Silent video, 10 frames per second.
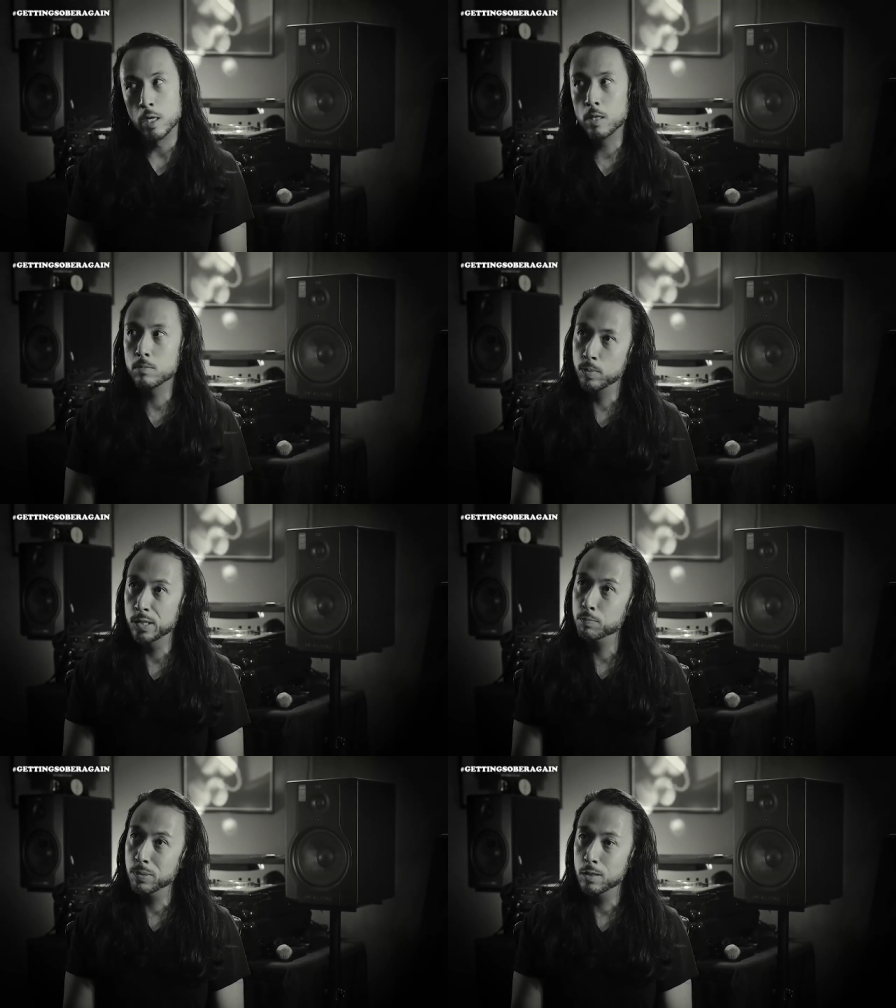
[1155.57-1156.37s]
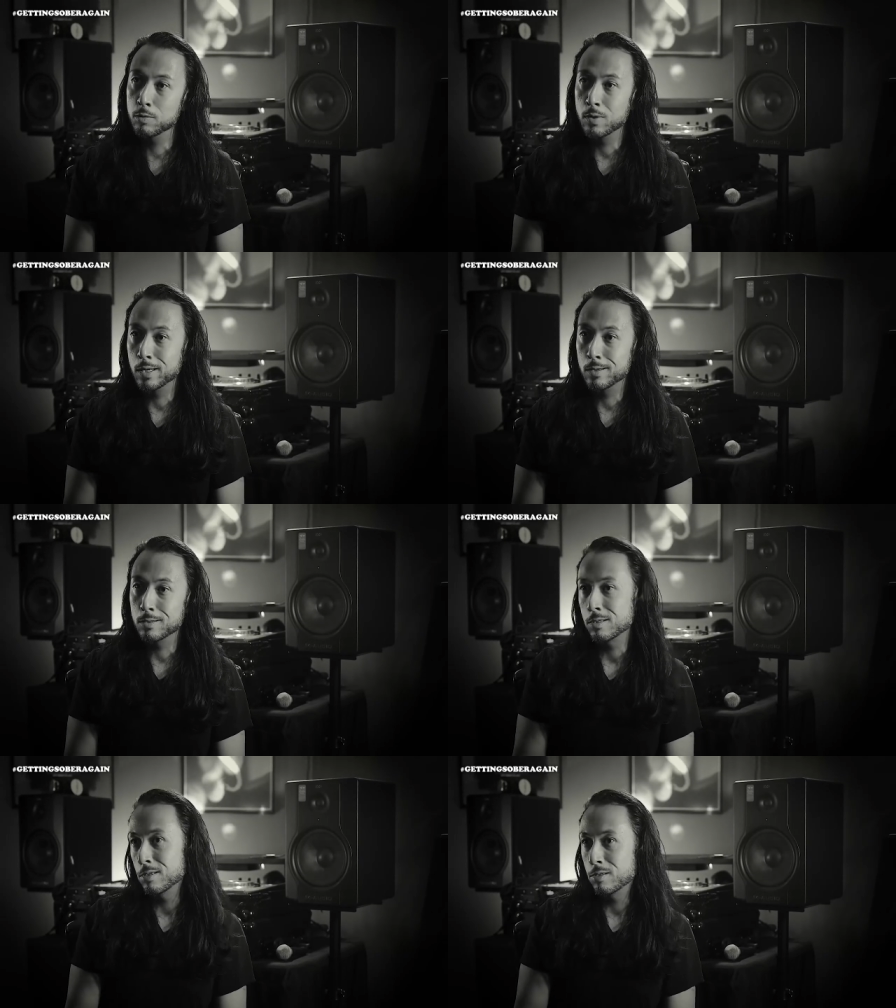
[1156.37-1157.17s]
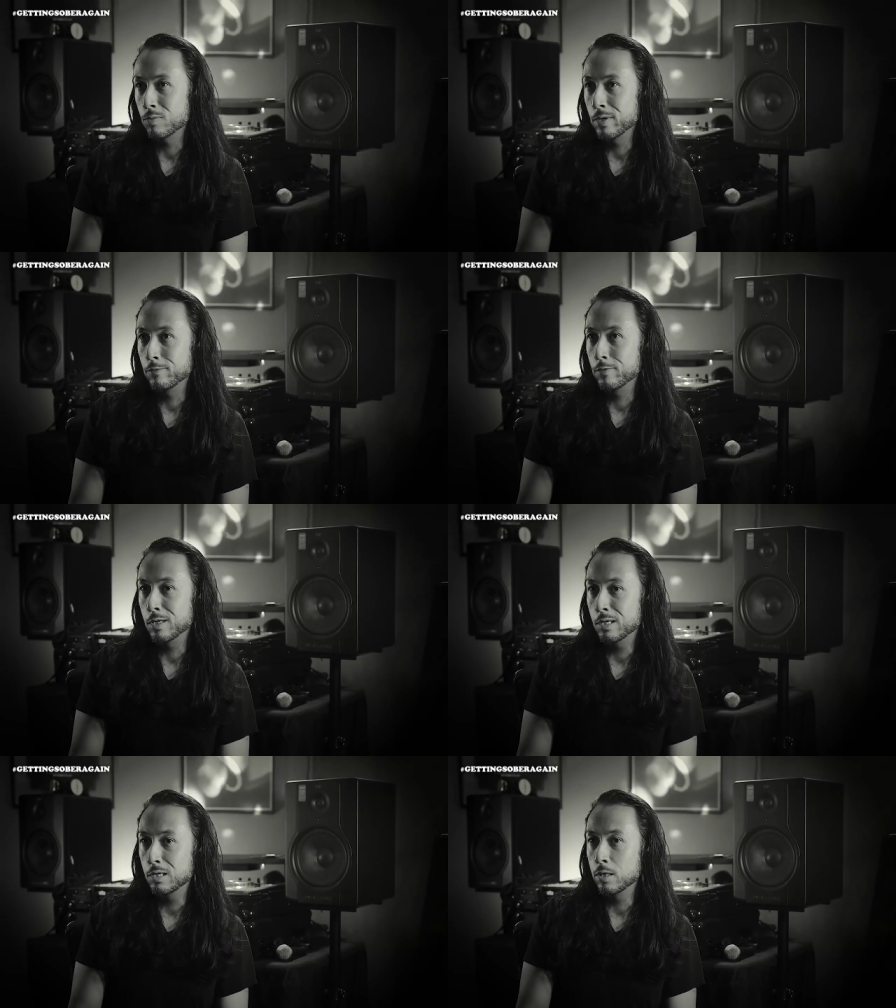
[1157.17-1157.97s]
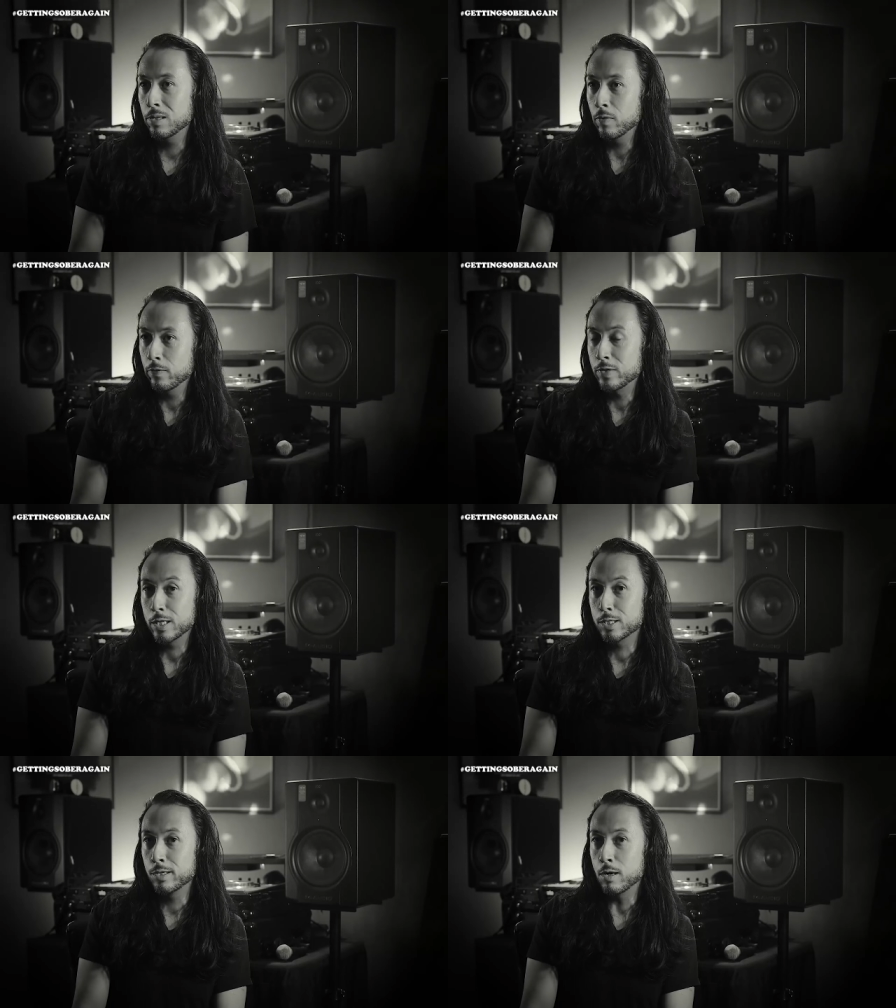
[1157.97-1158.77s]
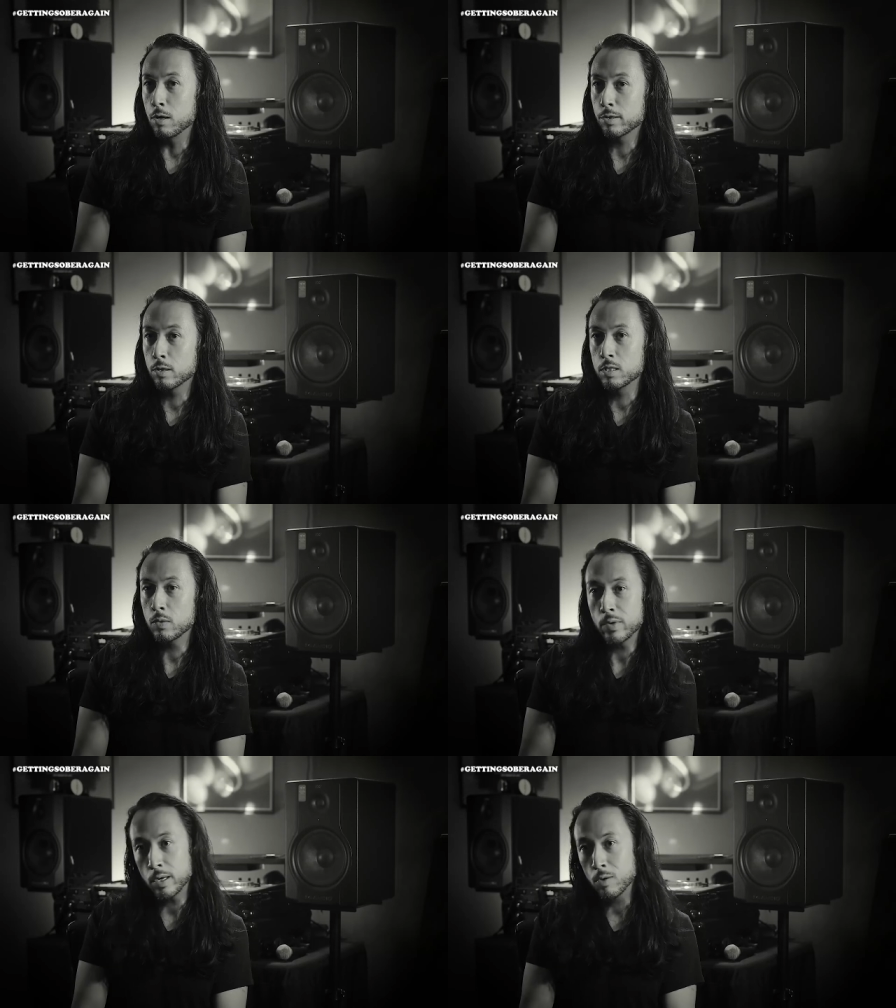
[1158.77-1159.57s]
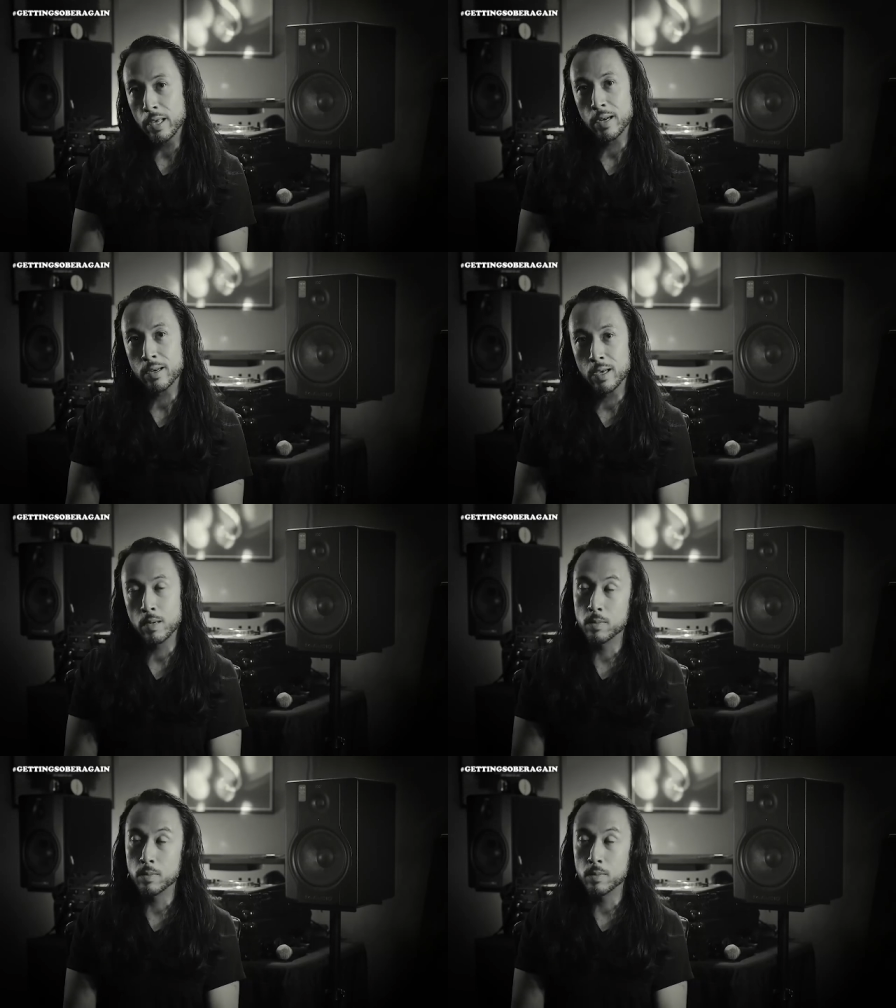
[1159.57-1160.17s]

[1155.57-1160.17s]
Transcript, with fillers: It, has been a while since we've uh, we've texted all the girls that we know late at night.